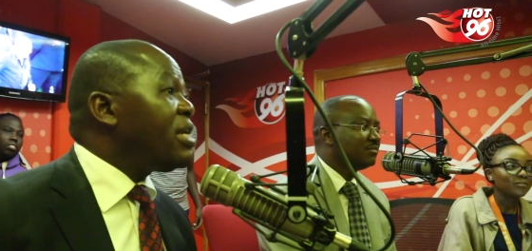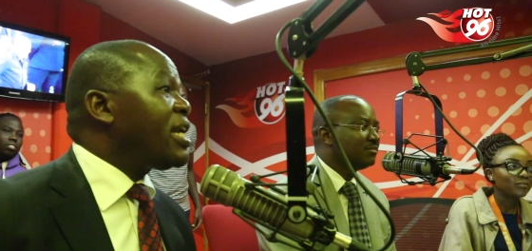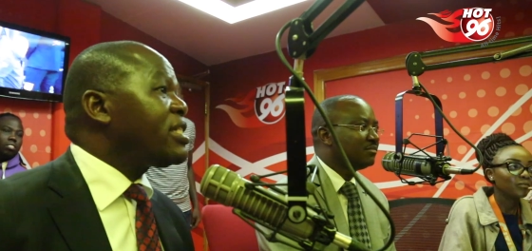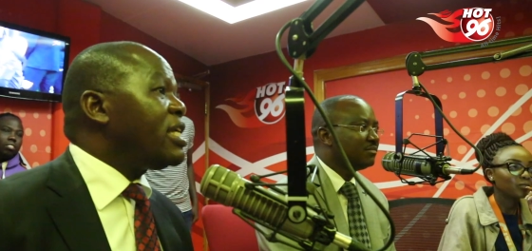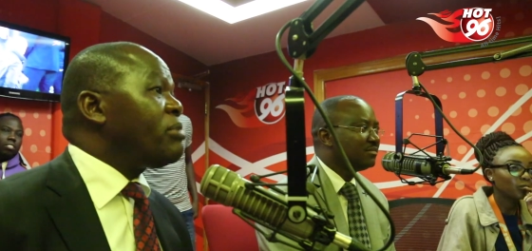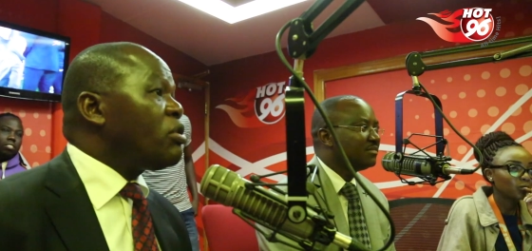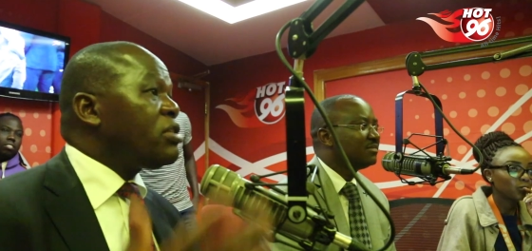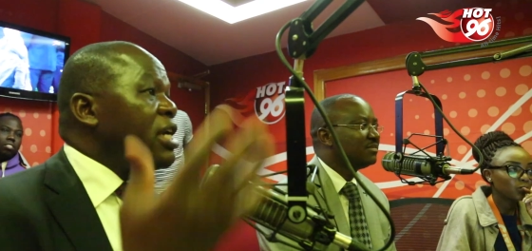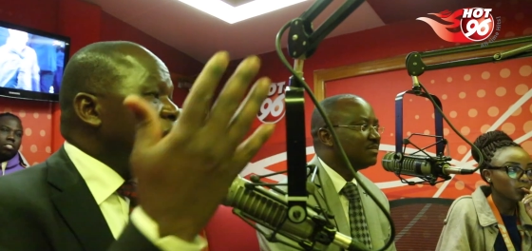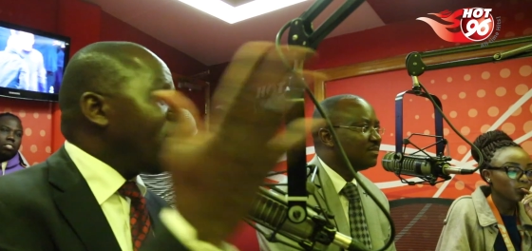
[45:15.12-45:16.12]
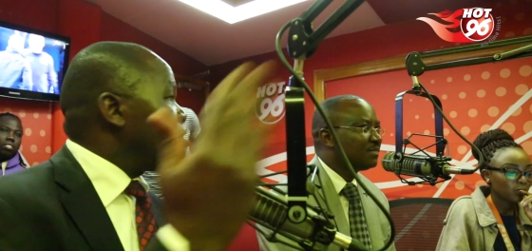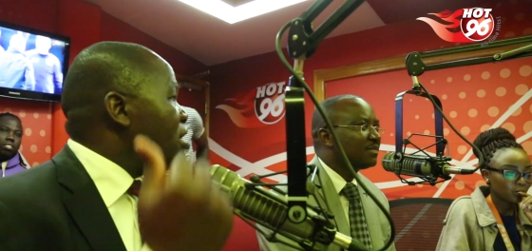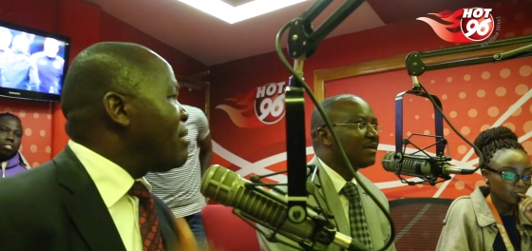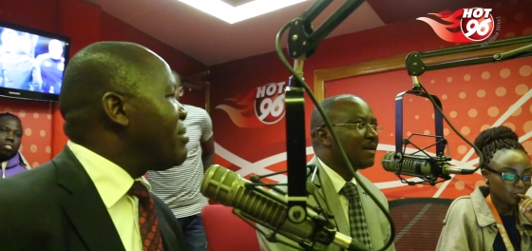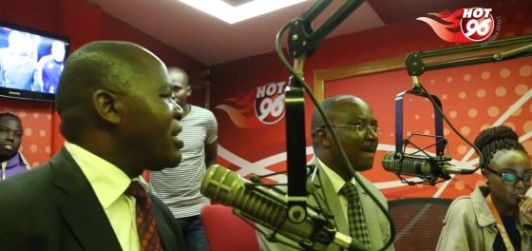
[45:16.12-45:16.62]
Speaker 1: been arrested mm. because mm-hmm. they were
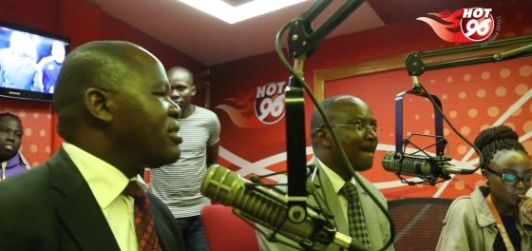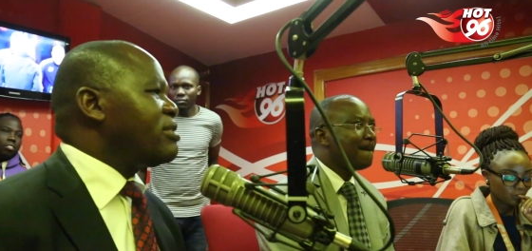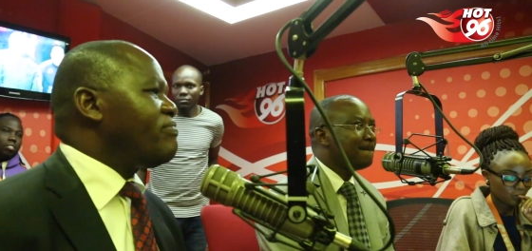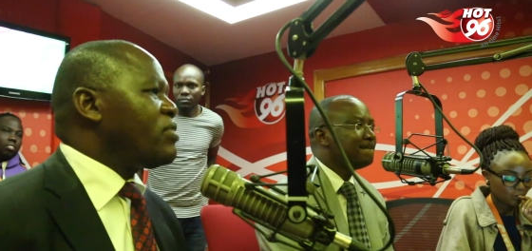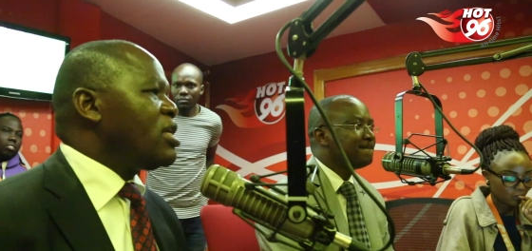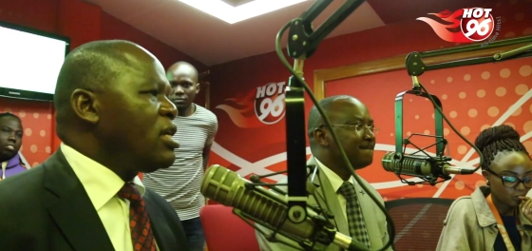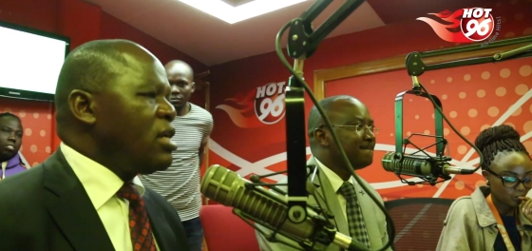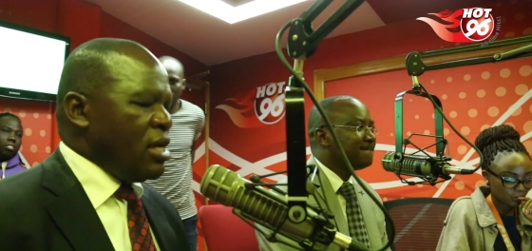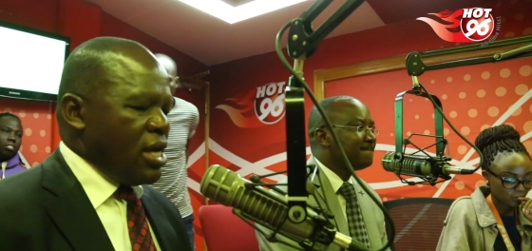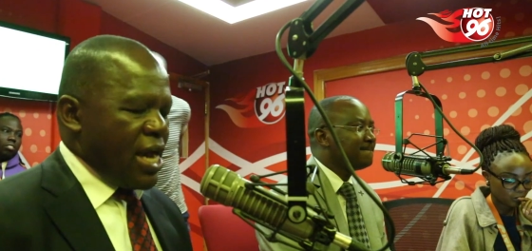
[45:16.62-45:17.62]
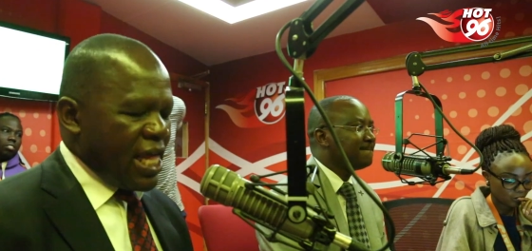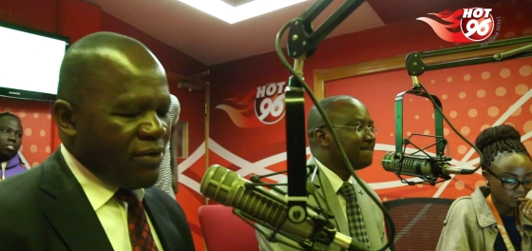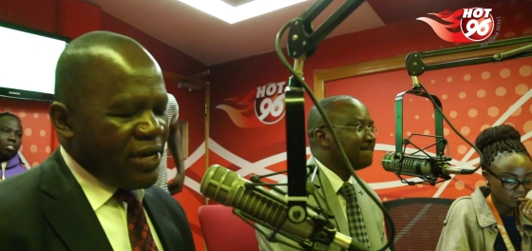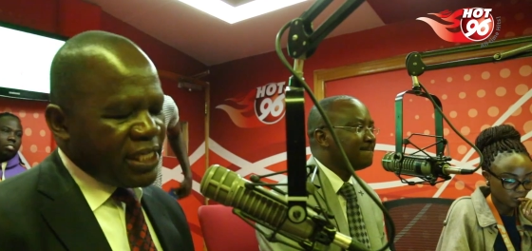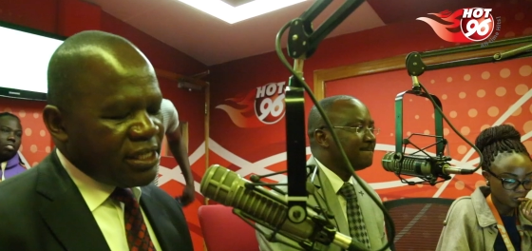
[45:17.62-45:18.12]
on cameras. Okay.
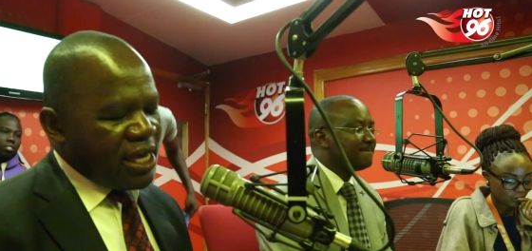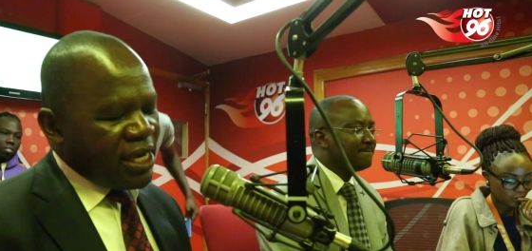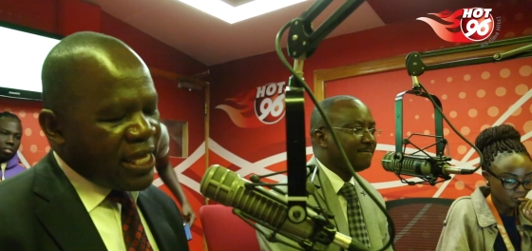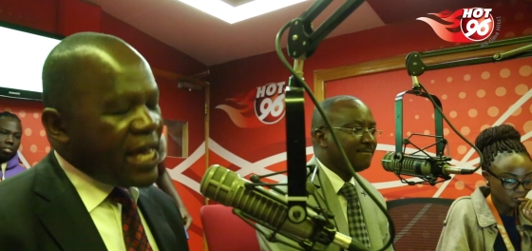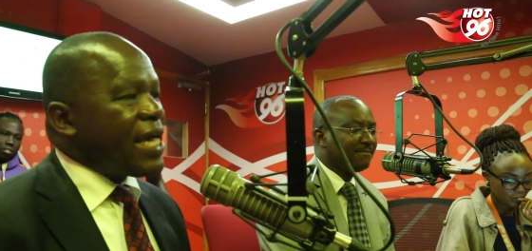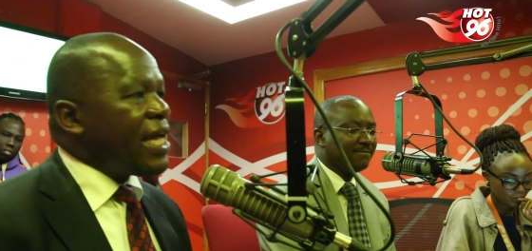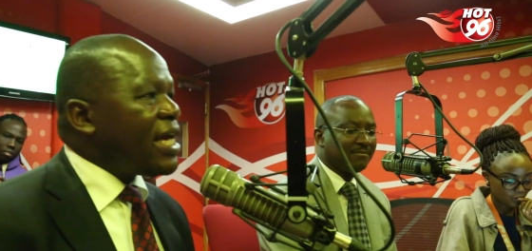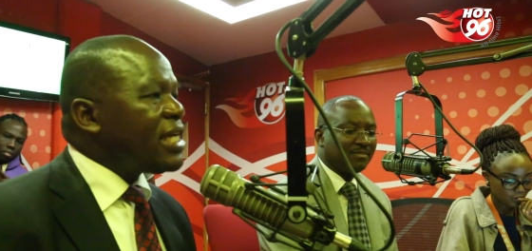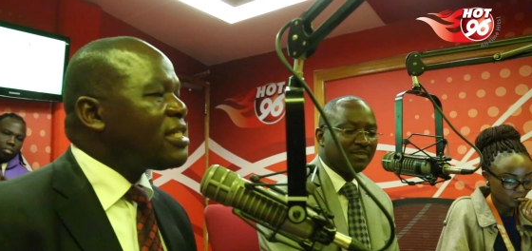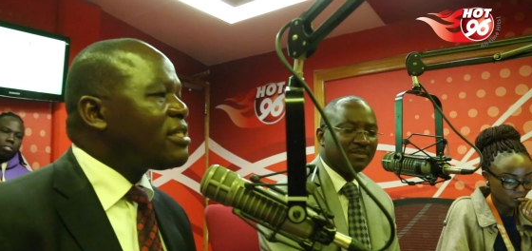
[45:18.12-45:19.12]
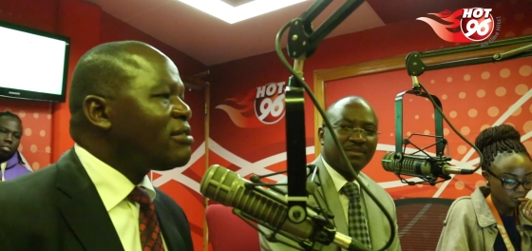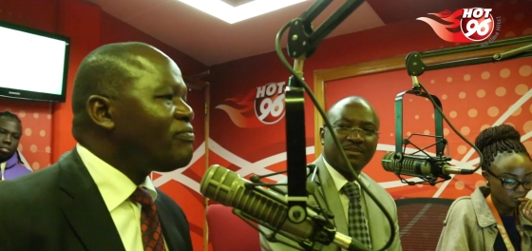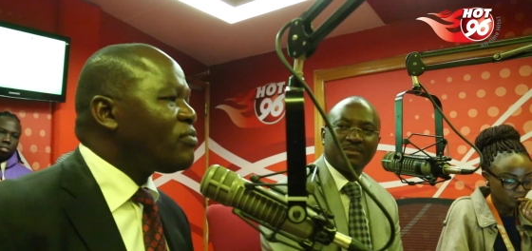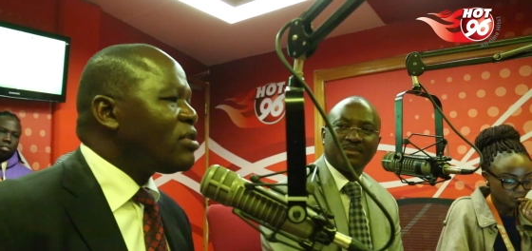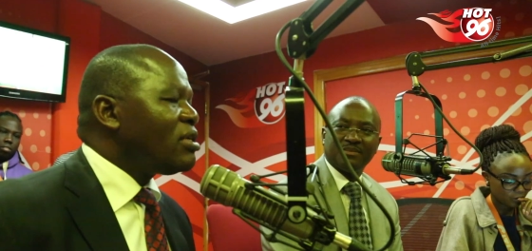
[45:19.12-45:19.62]
Otherwise, uh, they are Kenyans.
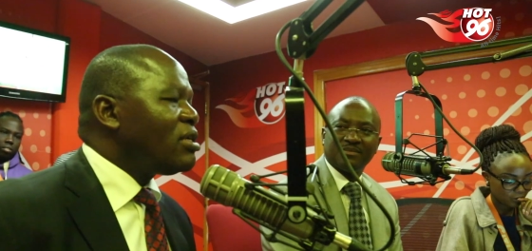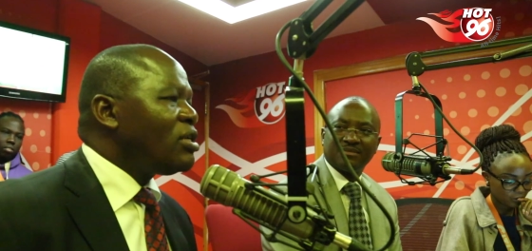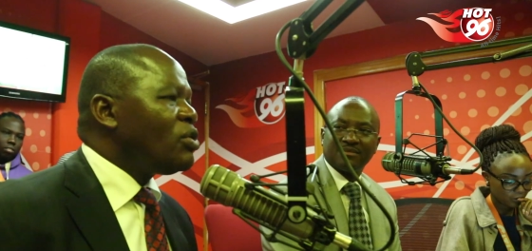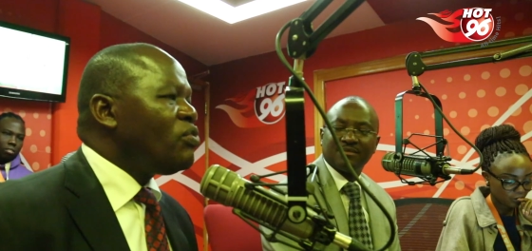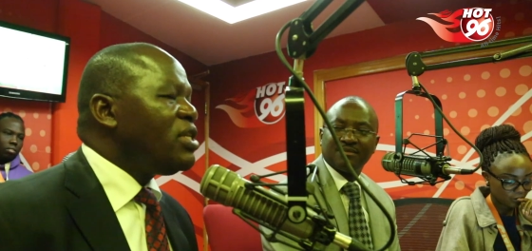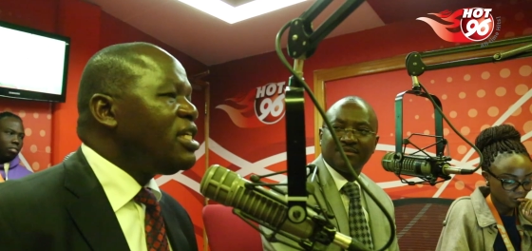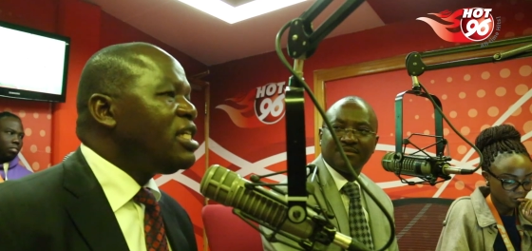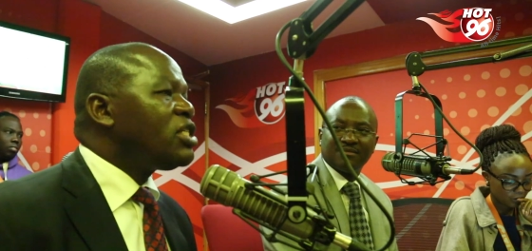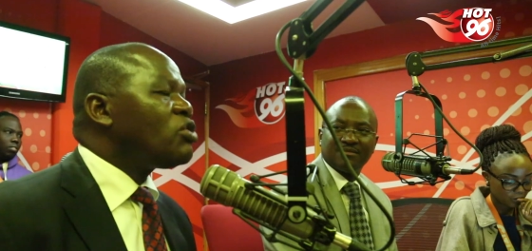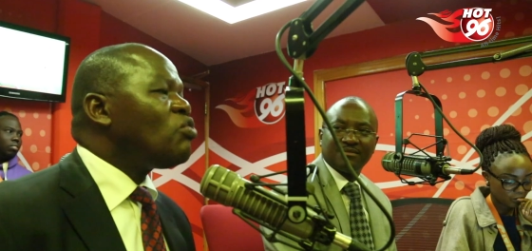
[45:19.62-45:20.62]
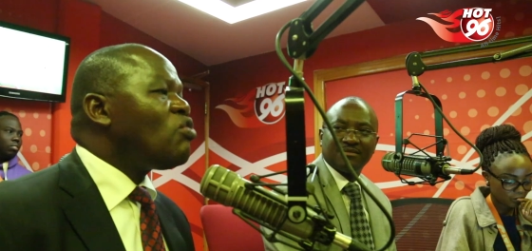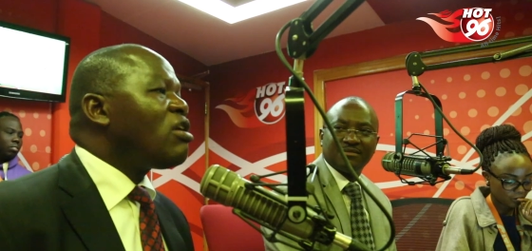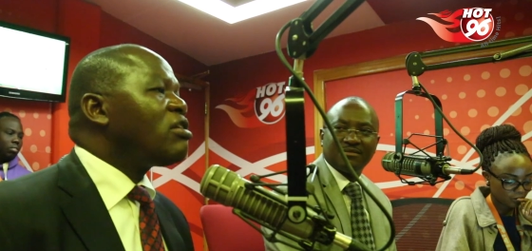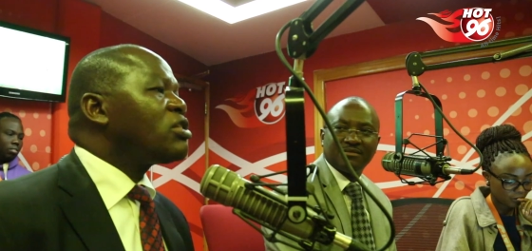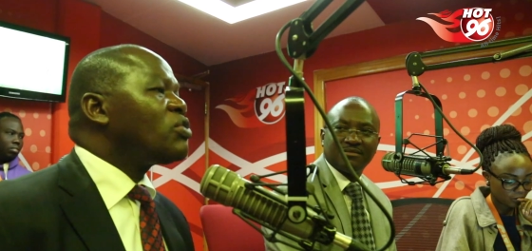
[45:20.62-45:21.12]
Yeah we need to
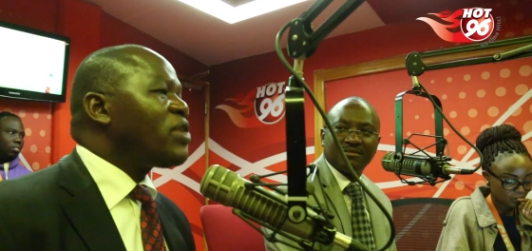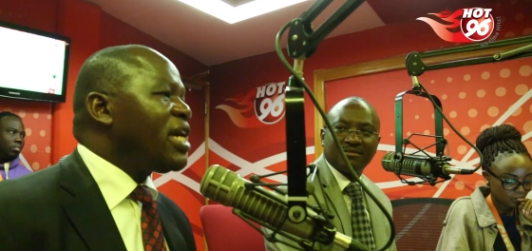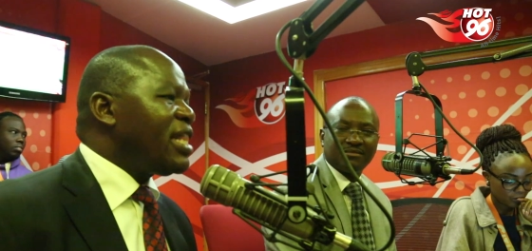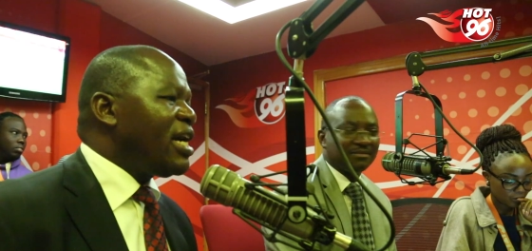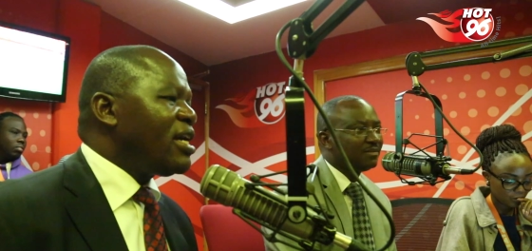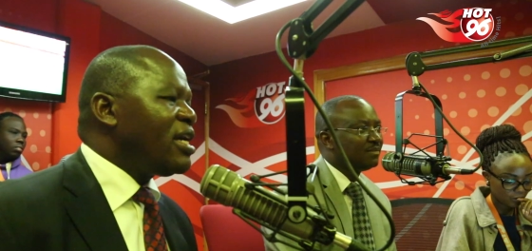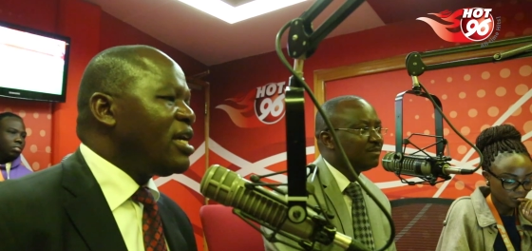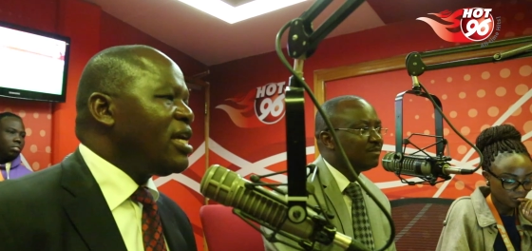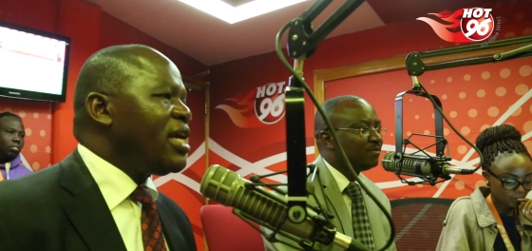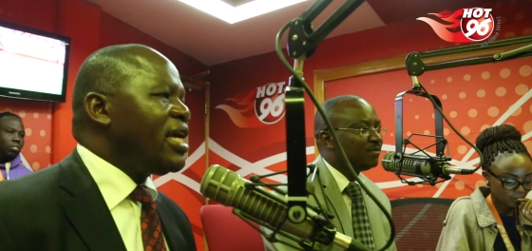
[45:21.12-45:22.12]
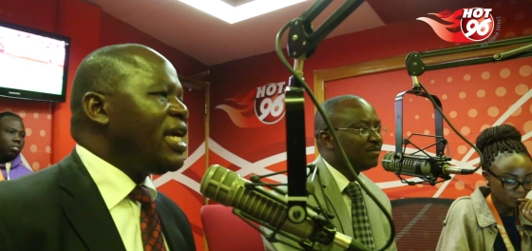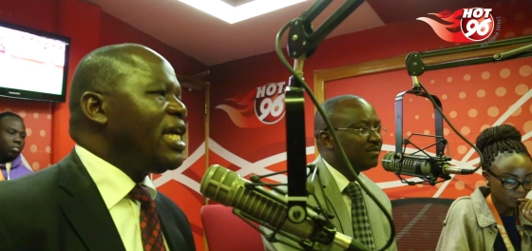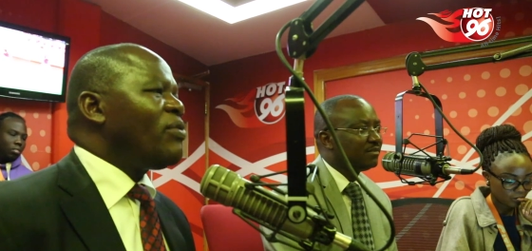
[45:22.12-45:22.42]
work. Mheshimiwa Odoyo Owidi,